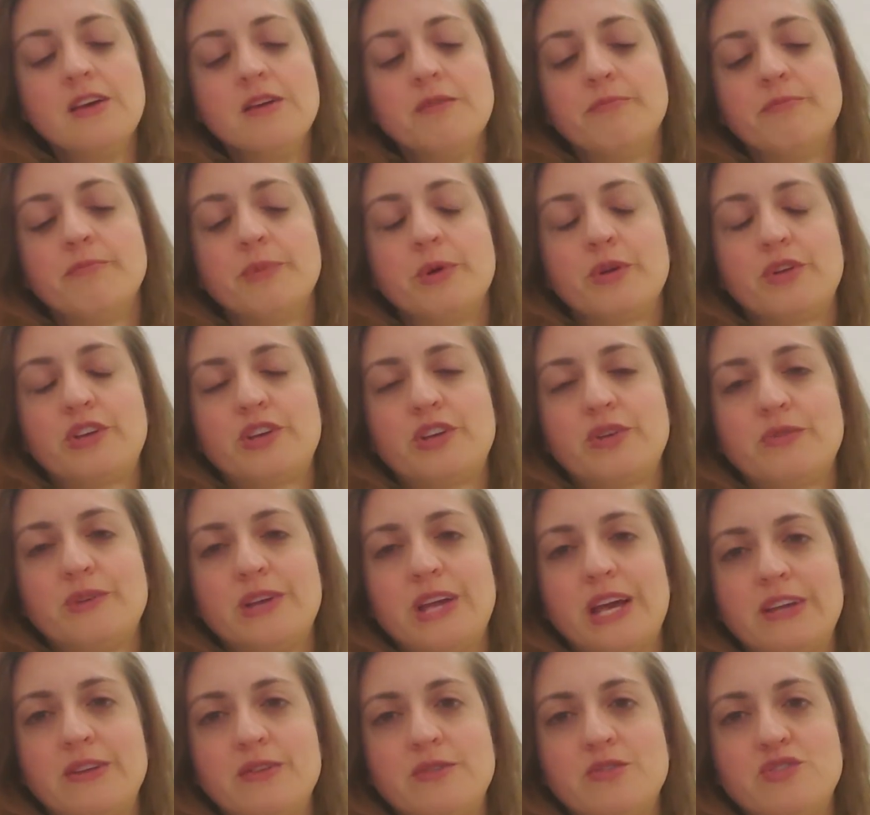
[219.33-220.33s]
Mercury
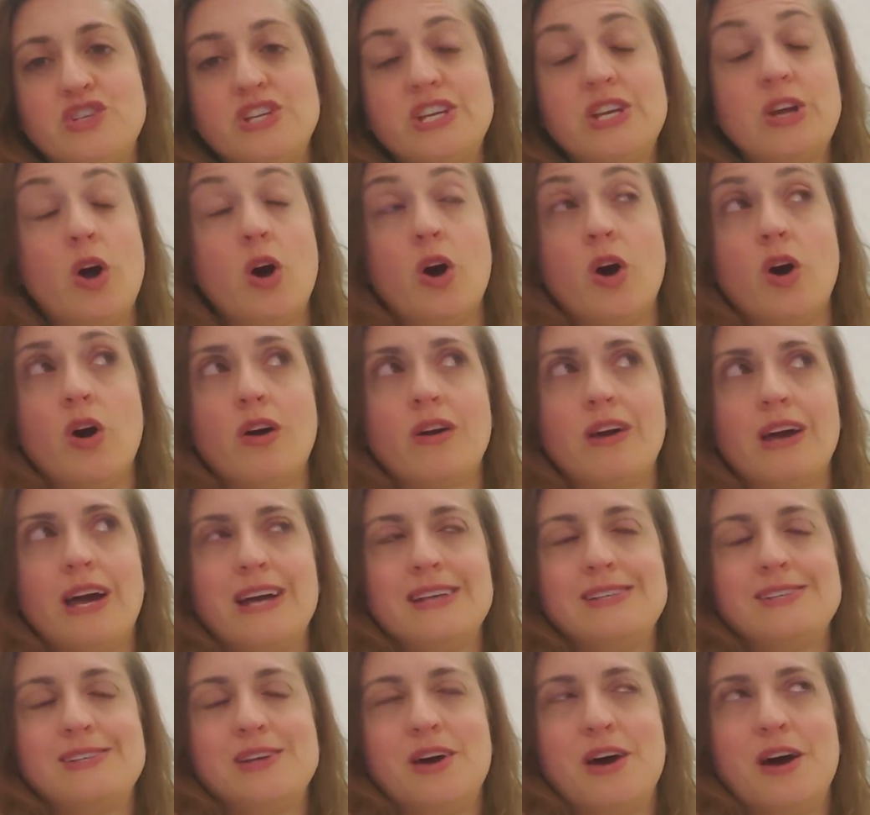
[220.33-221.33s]
energy, all
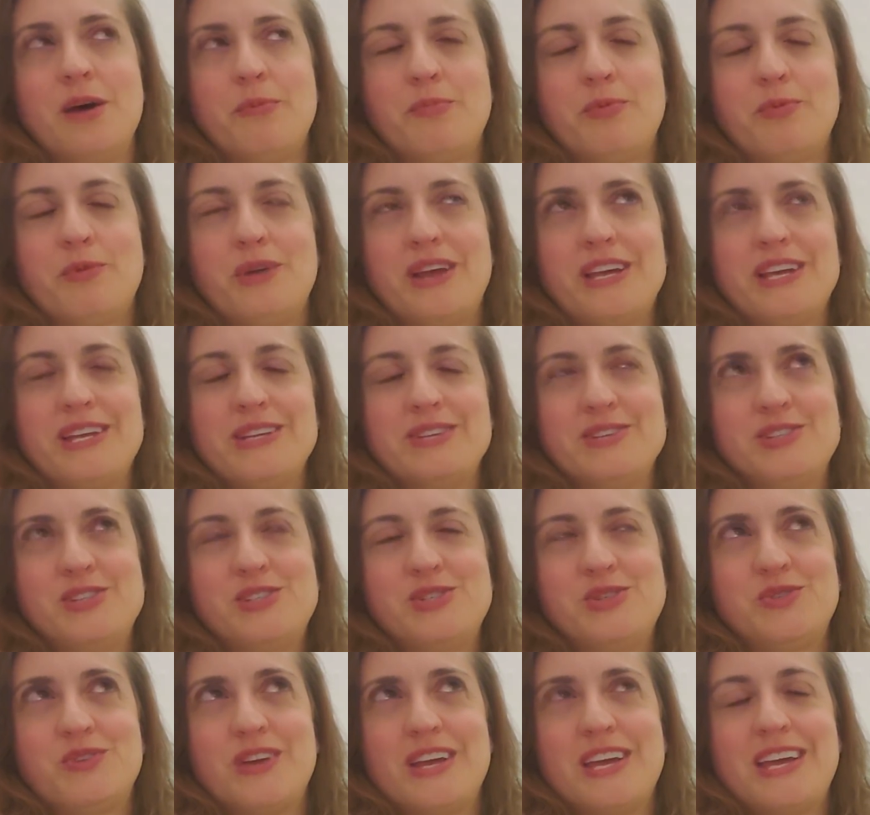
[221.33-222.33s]
kinds of upright and
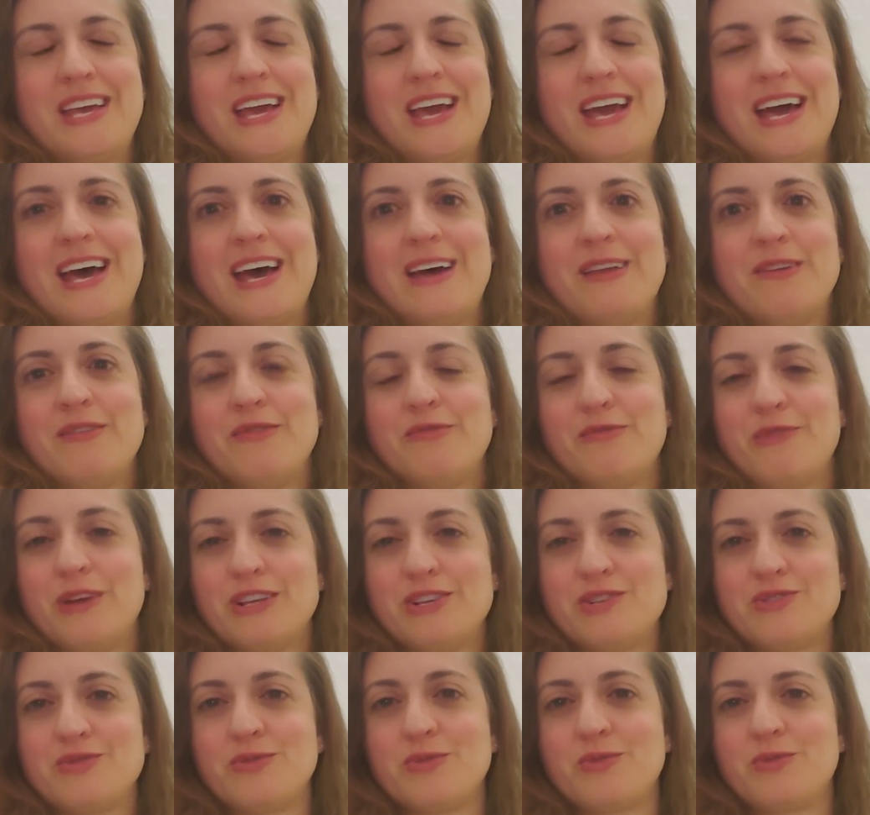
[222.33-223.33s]
straight, out of
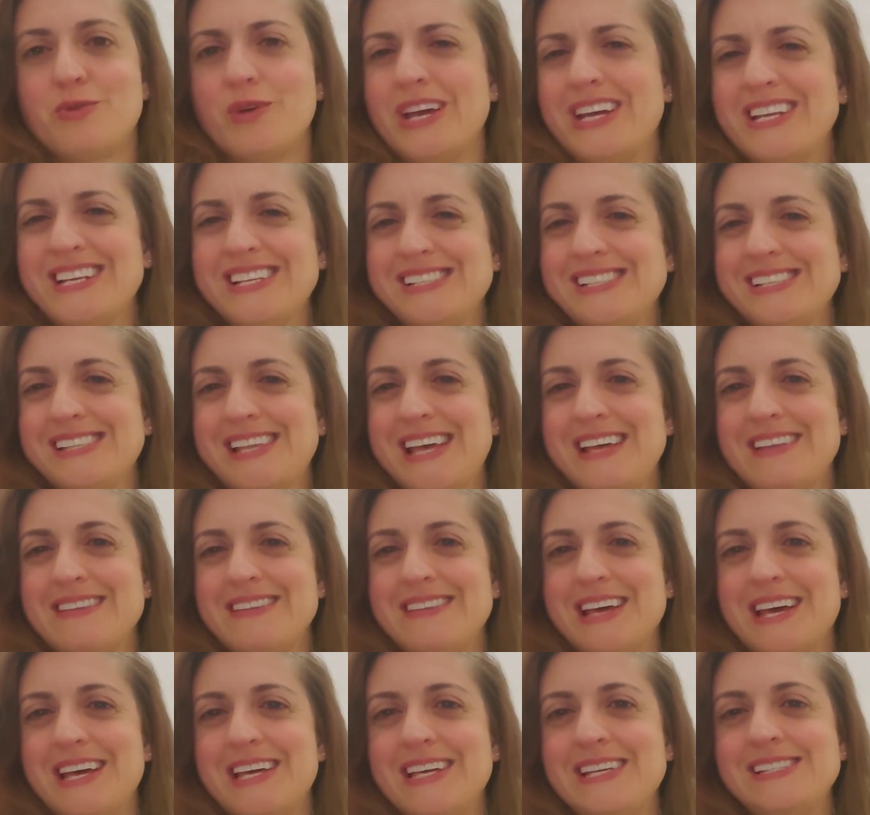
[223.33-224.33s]
retrograde. Isn't that
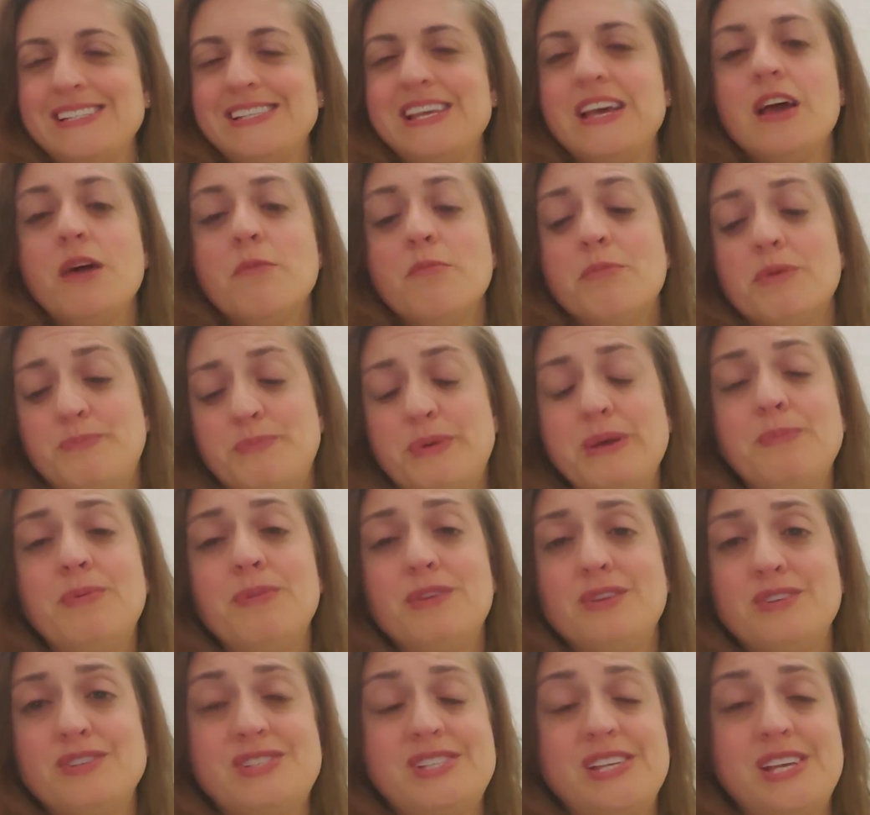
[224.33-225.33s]
nice? But people
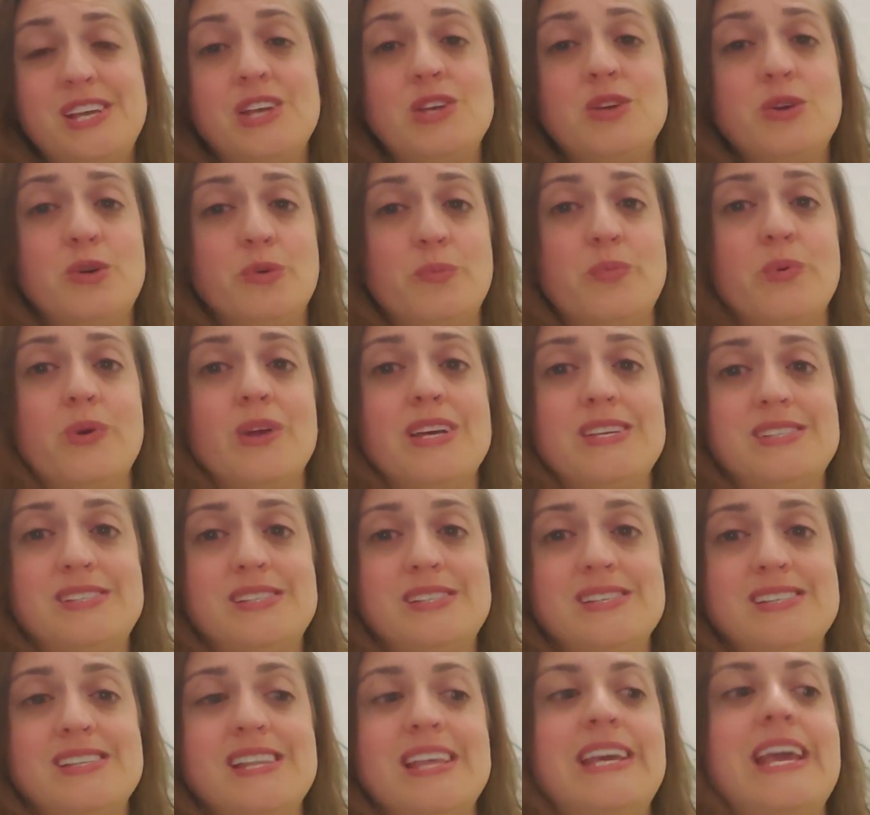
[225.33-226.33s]
are singing your
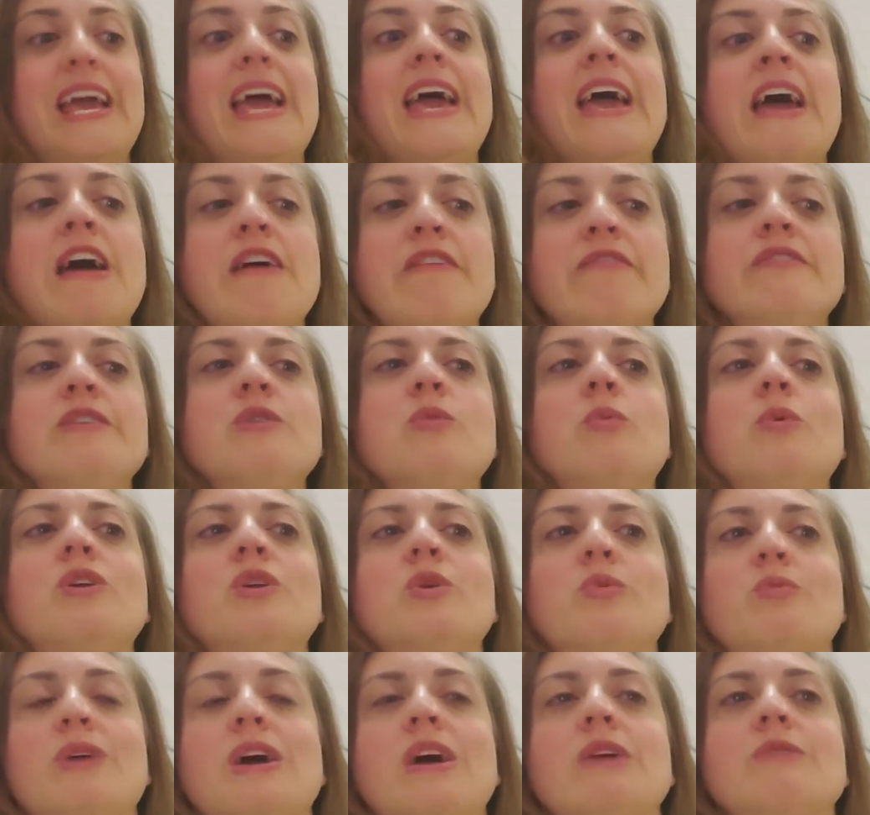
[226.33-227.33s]
praises. Like everyone
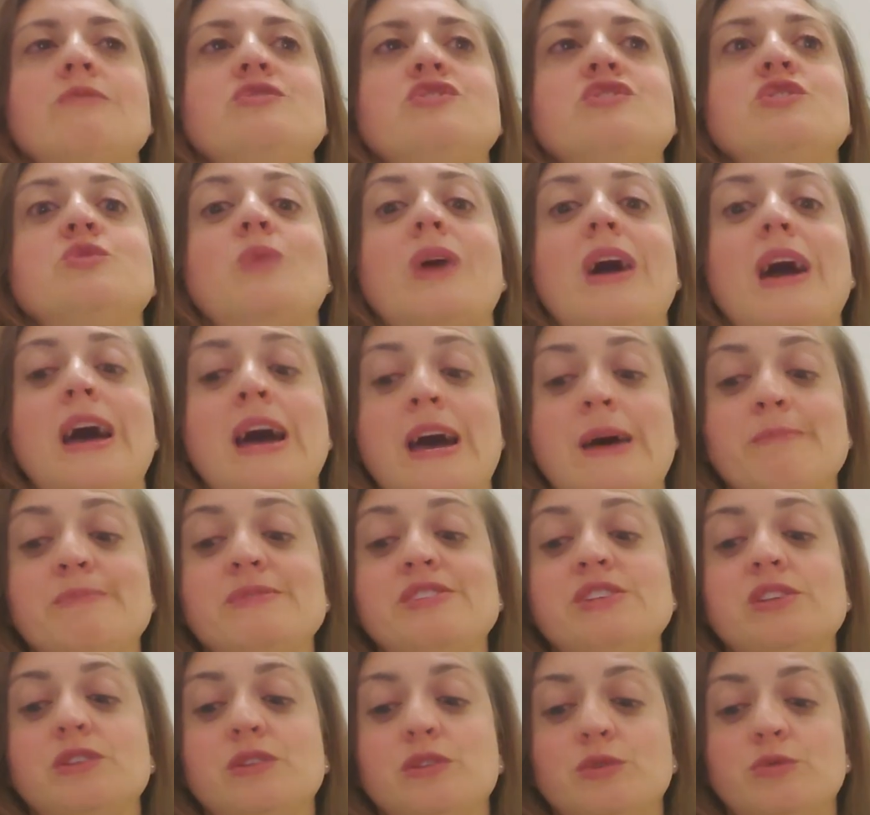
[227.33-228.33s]
around you
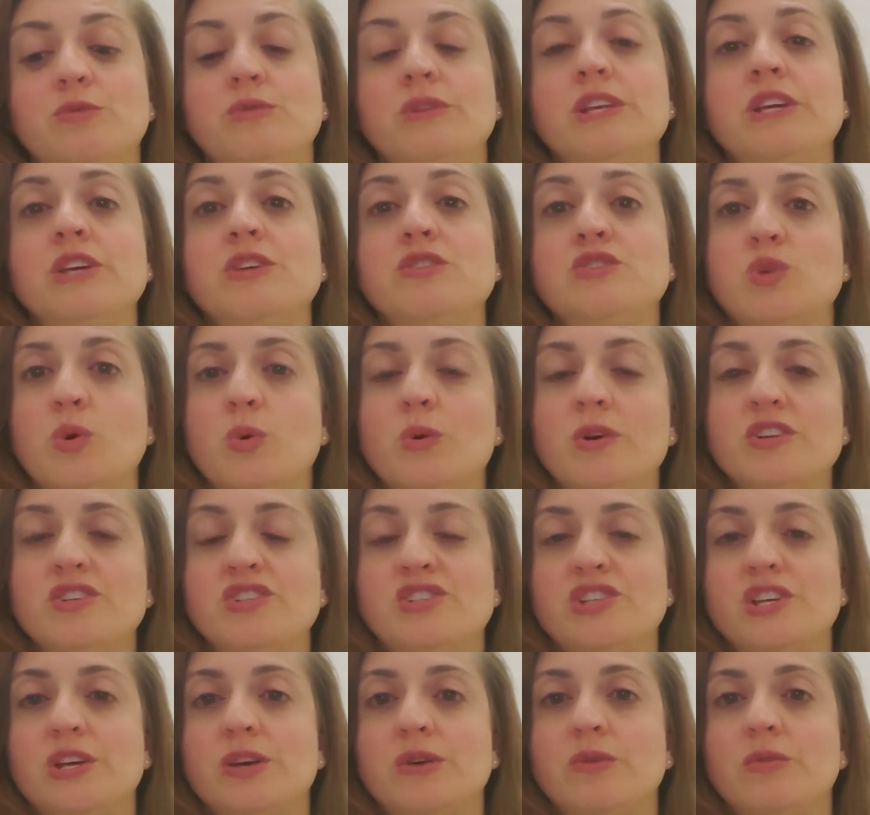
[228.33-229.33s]
absolutely adores
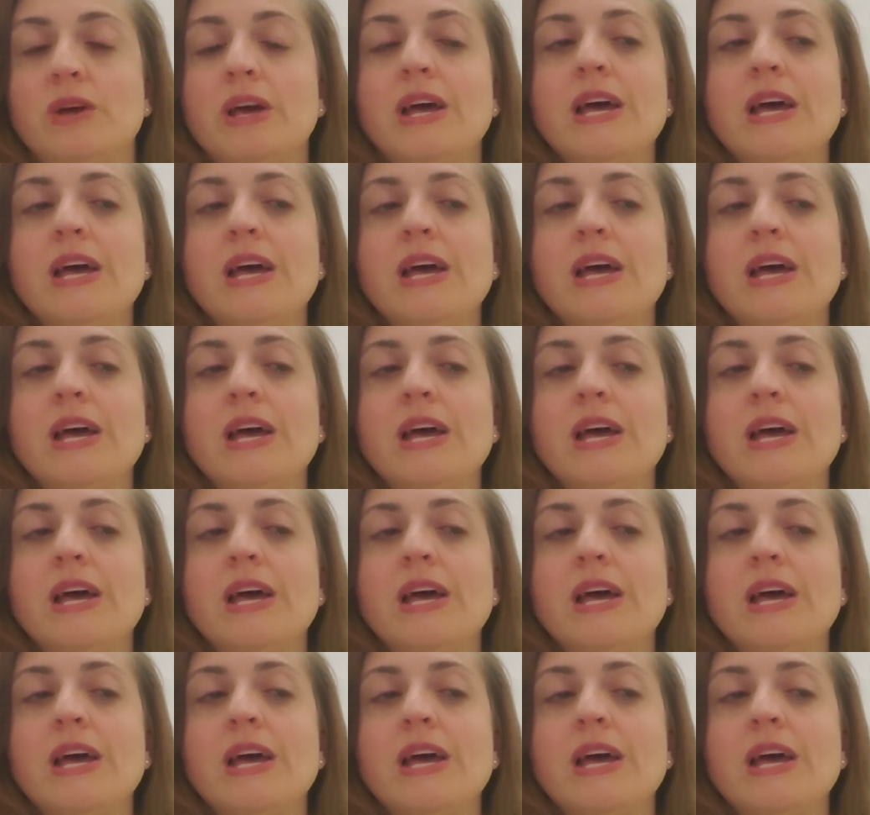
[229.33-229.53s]
you.